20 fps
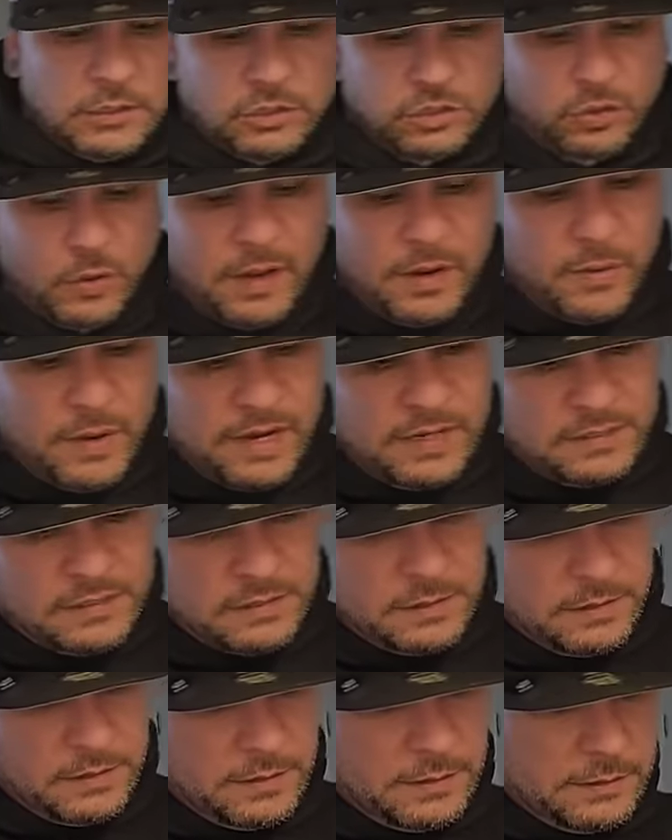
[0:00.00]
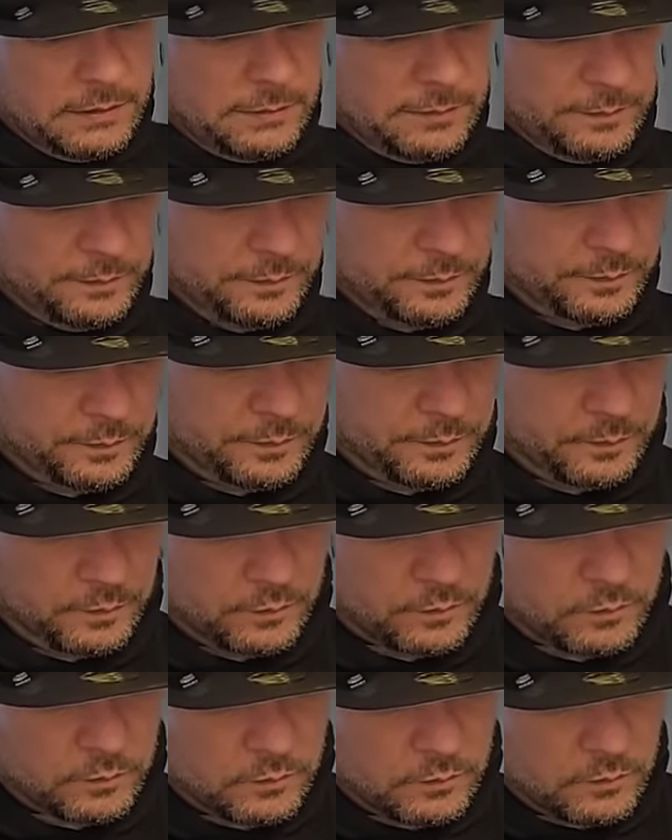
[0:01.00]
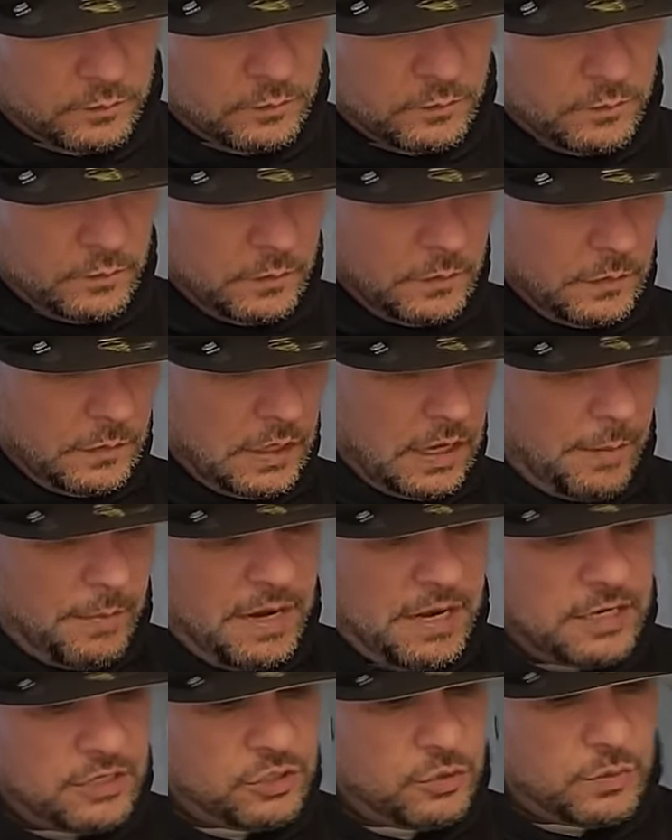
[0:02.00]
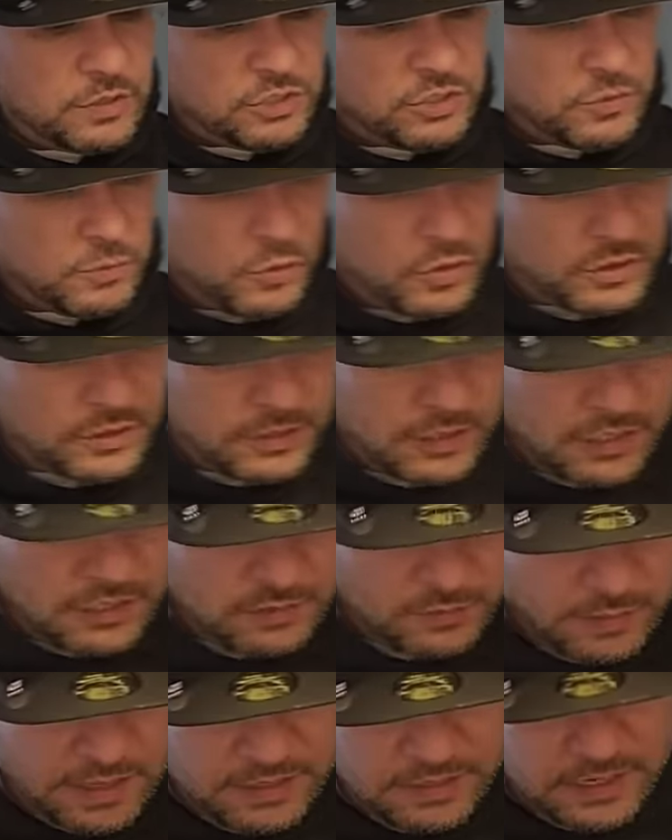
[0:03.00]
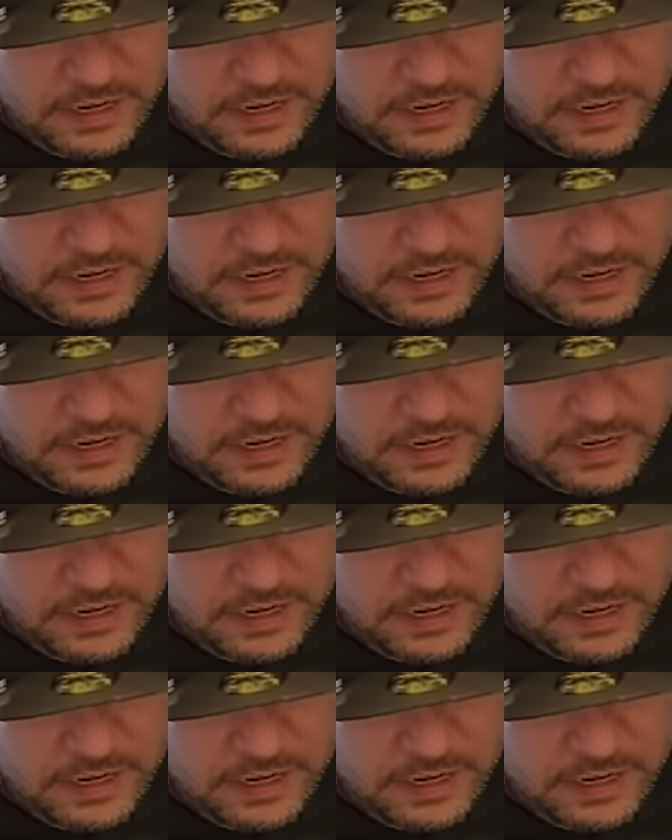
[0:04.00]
So anyways, I'm going to hit you with two more cities, man,